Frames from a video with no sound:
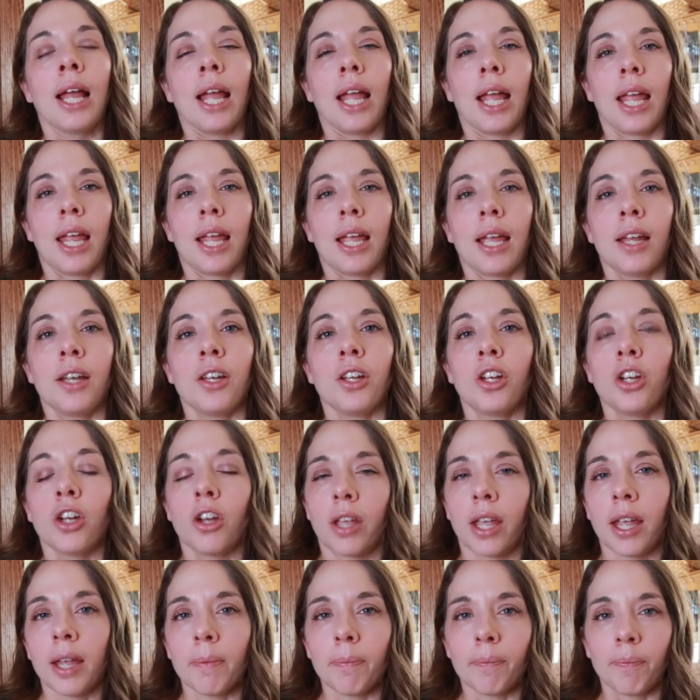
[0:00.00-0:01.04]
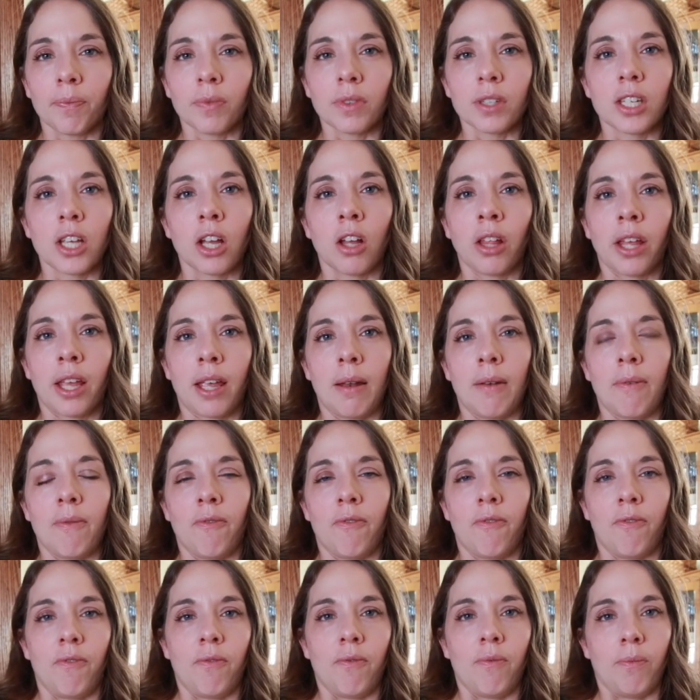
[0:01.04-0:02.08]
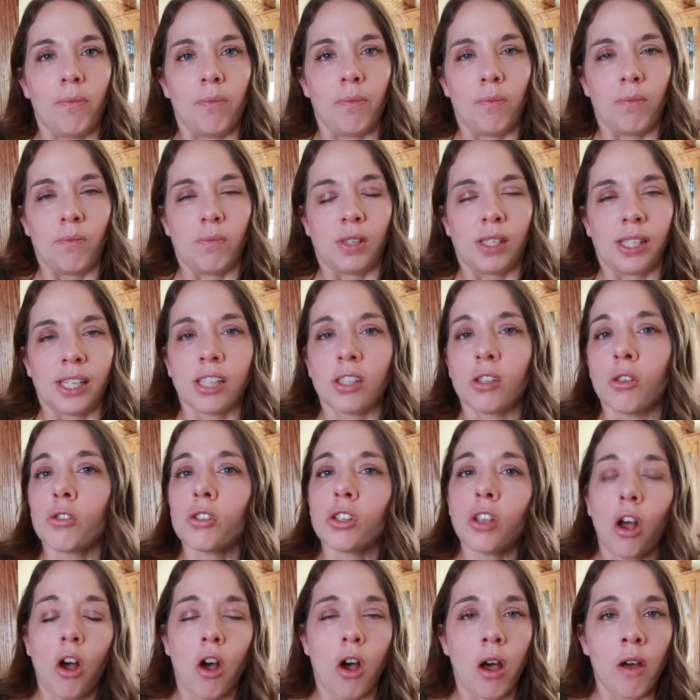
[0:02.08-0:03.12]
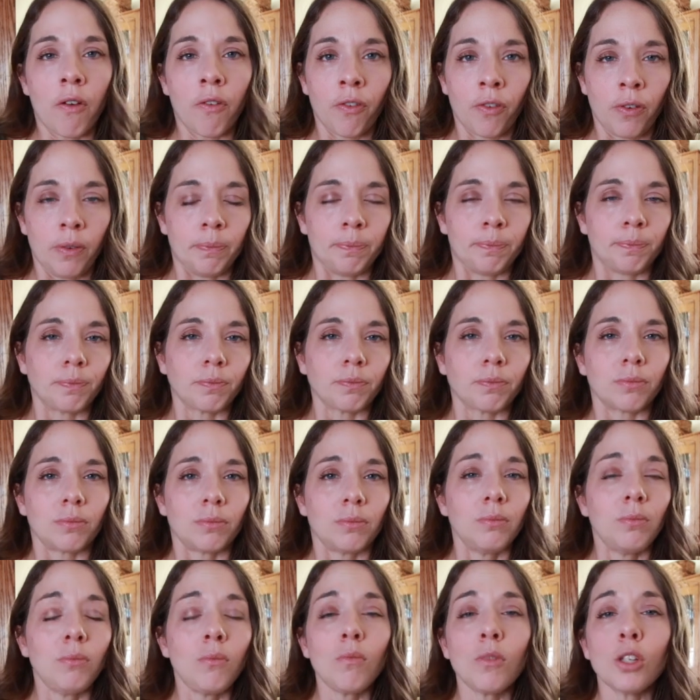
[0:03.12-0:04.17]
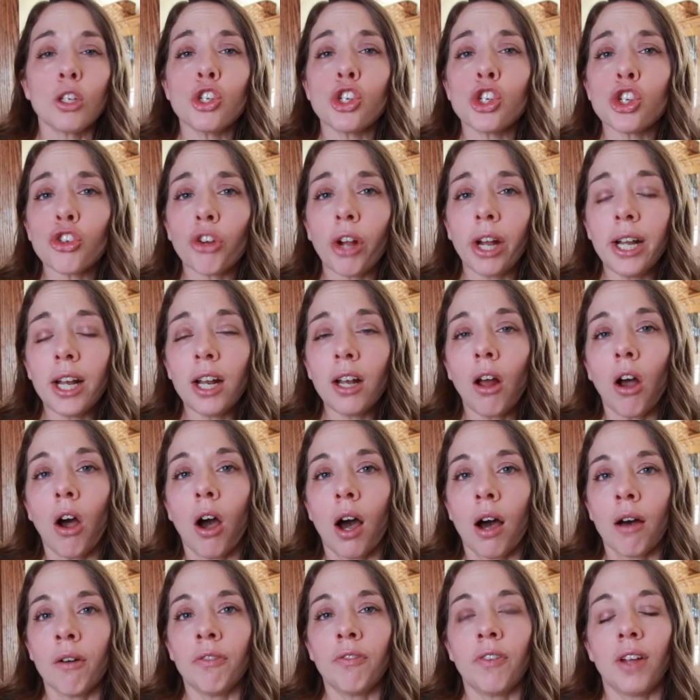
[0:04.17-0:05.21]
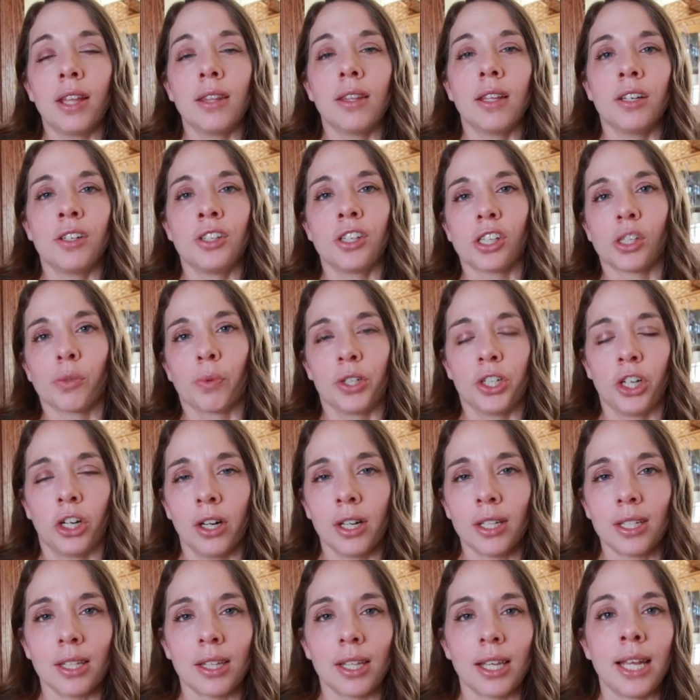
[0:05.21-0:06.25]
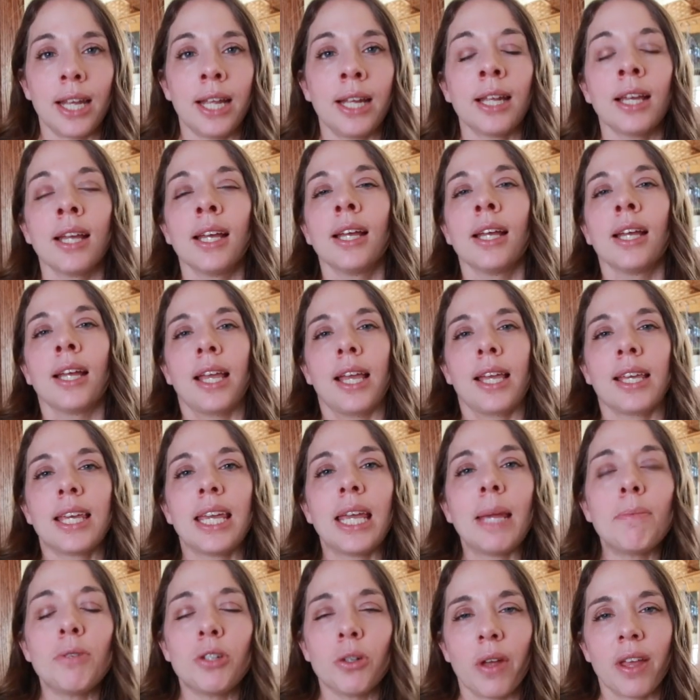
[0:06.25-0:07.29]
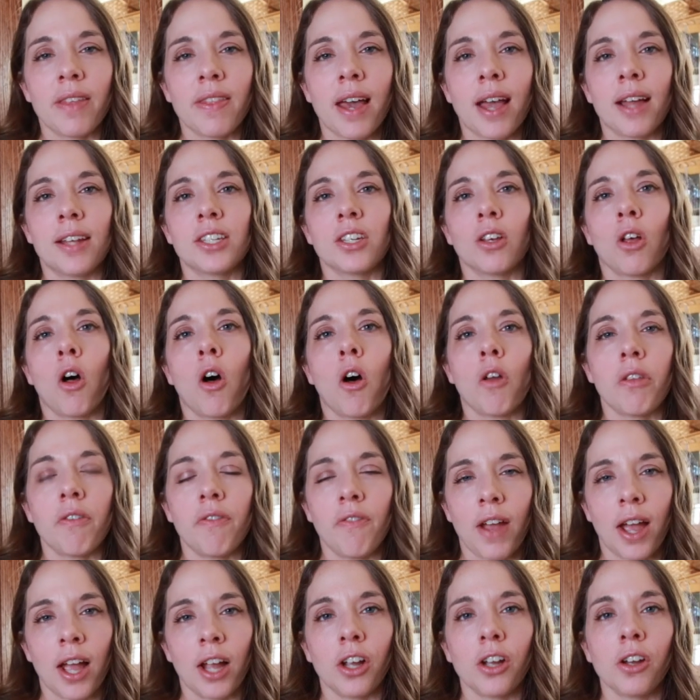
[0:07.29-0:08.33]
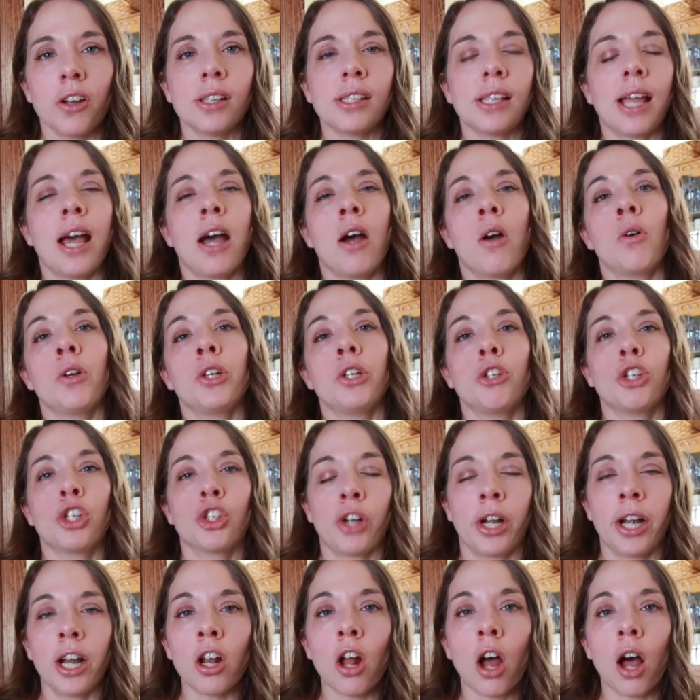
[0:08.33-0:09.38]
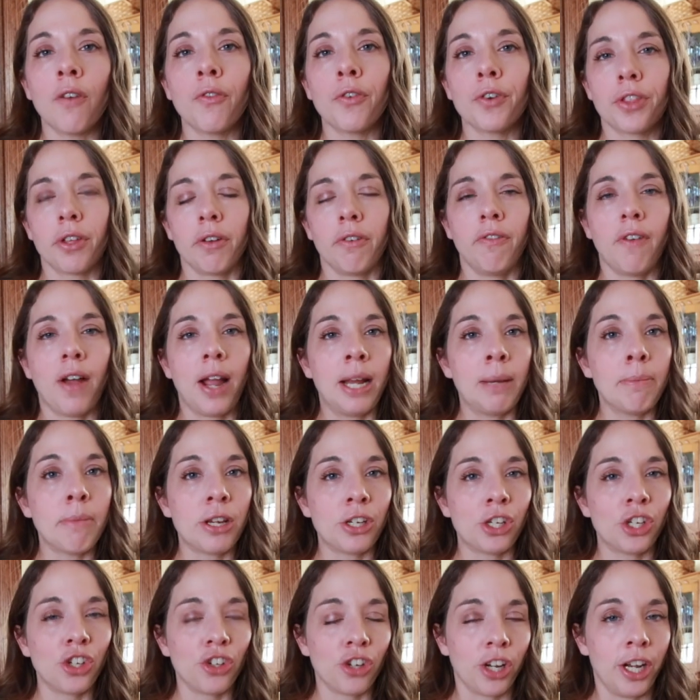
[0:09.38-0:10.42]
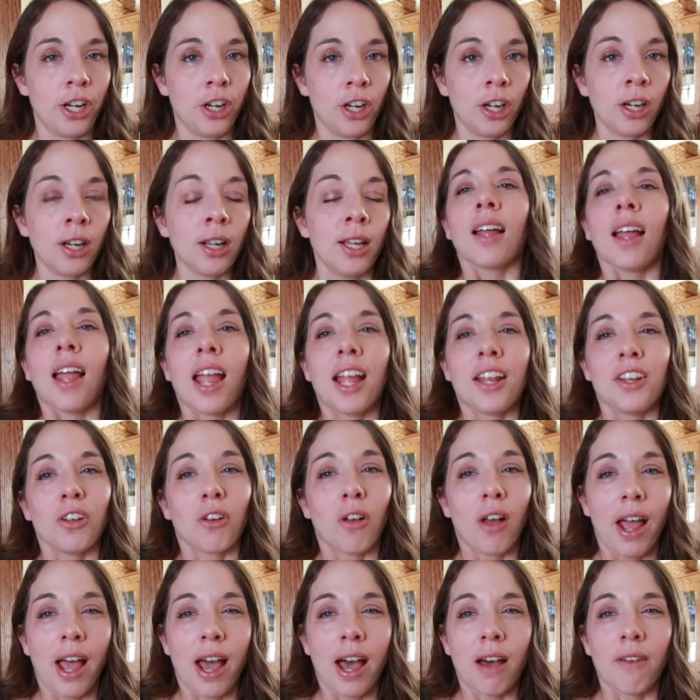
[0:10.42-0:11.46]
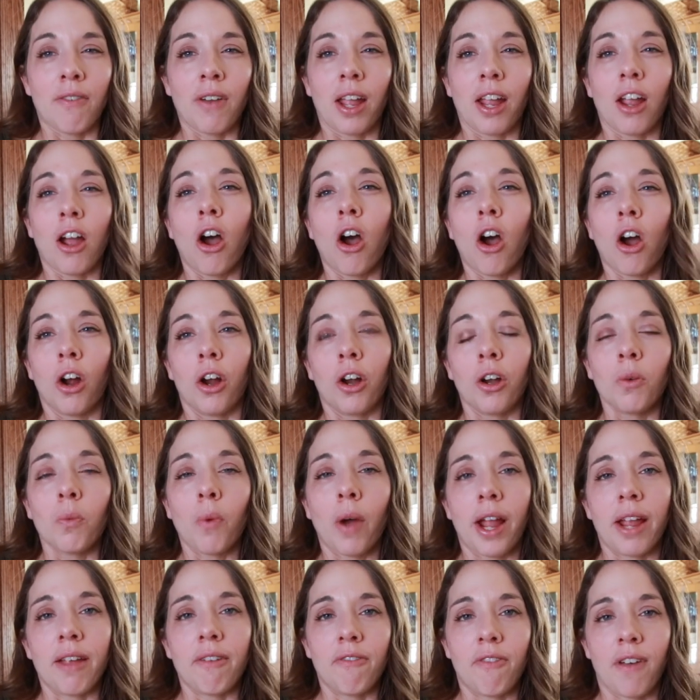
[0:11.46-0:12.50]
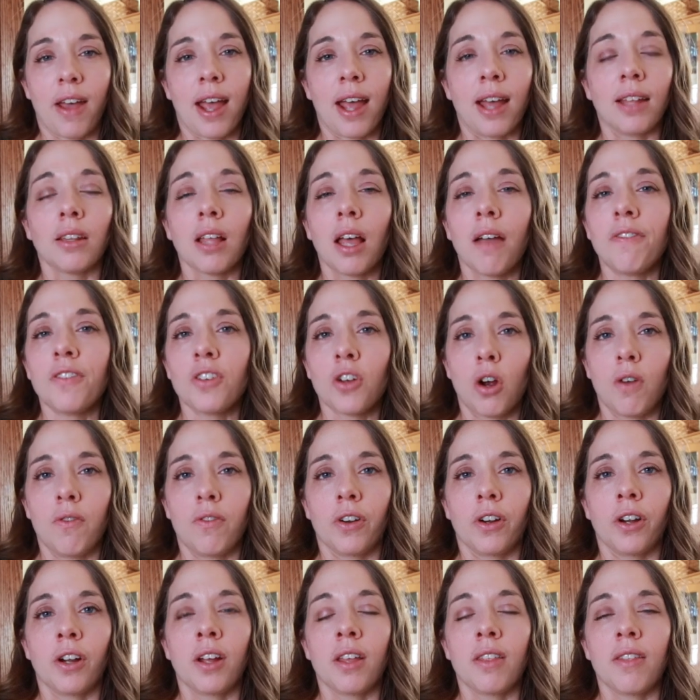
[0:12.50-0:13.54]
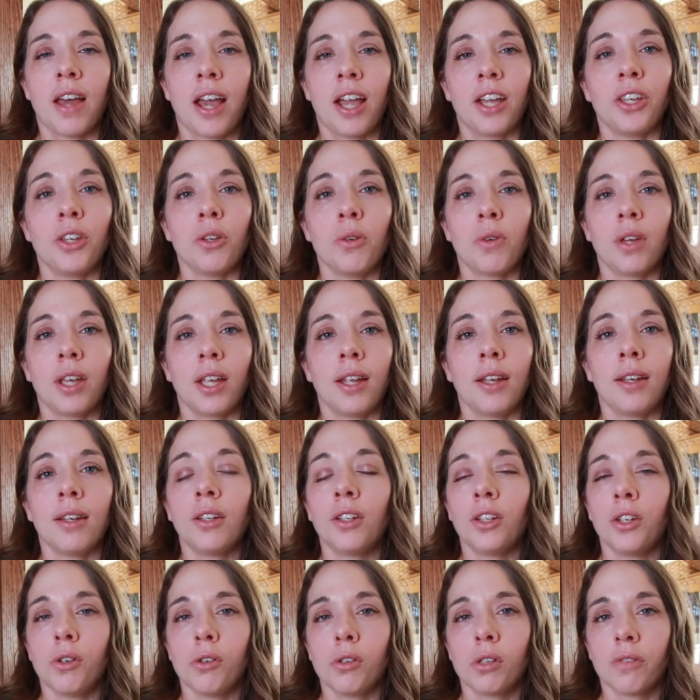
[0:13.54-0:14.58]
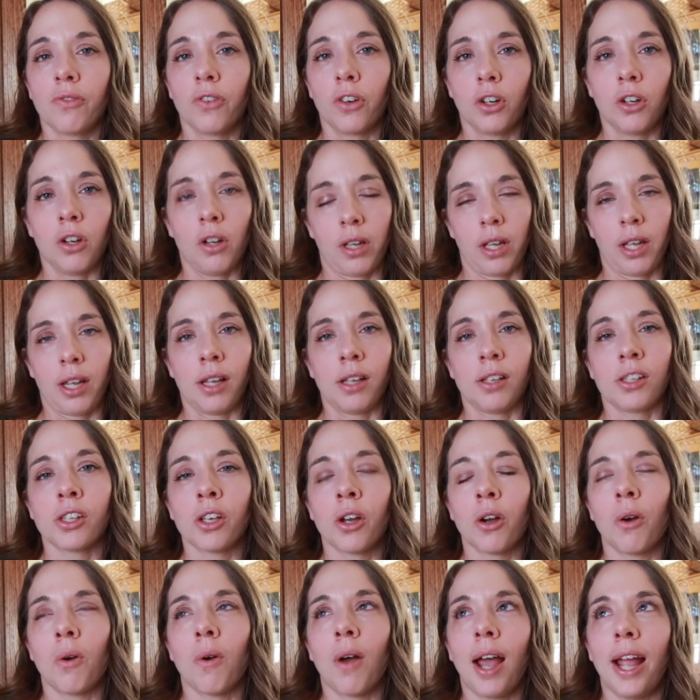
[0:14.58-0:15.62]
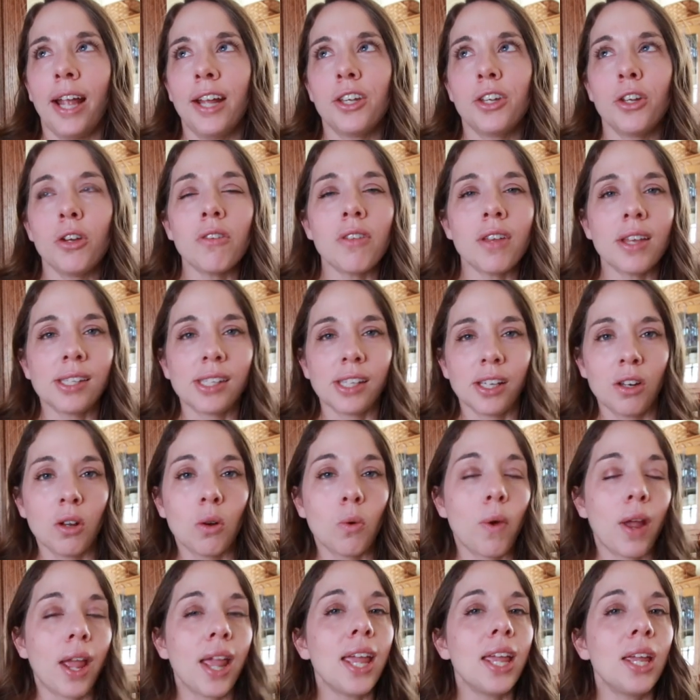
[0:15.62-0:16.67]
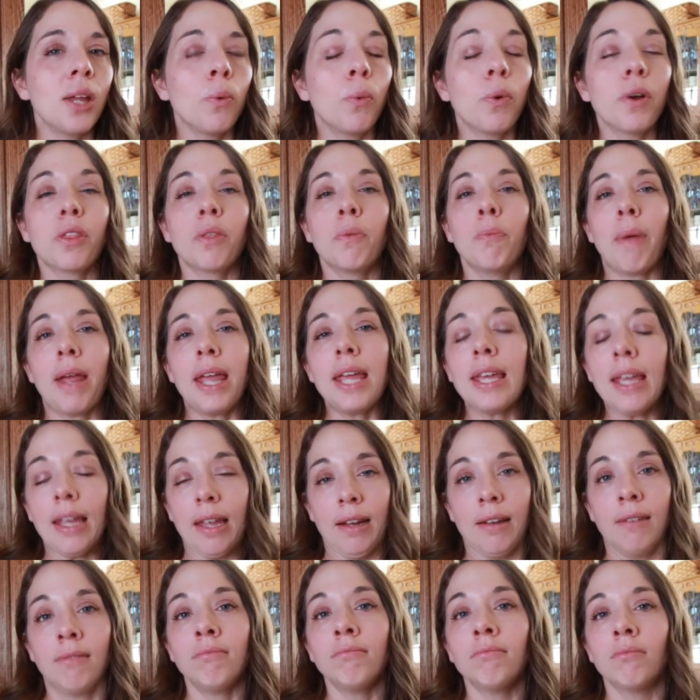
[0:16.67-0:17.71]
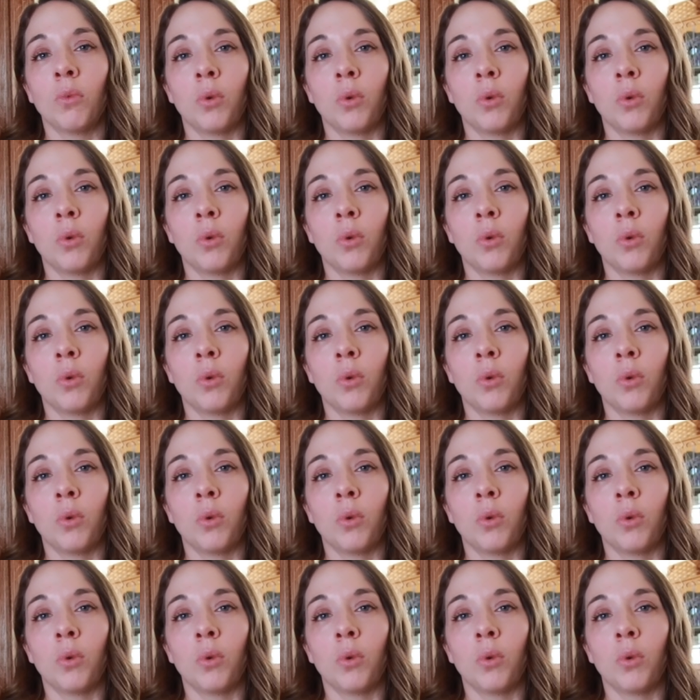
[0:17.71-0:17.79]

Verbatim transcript: And cook it till it sizzles off, strain it off, and then just return it to the heat and keep doing that until all the fat cooks out. You strain it off with a fine mesh strainer and you'll have a hard white fat left over that you can use for cooking. So I do this in a way with bacon.